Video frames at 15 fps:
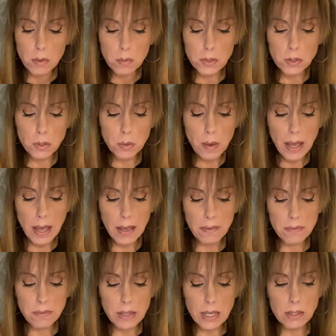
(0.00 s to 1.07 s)
We do
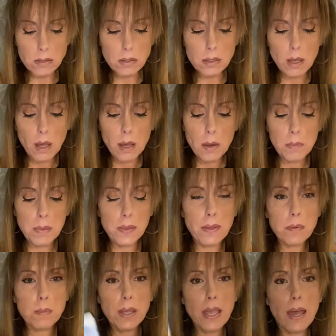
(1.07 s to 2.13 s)
have this, but
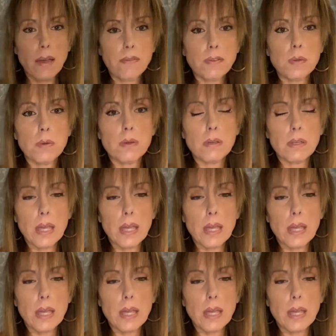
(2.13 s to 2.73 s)
then we have you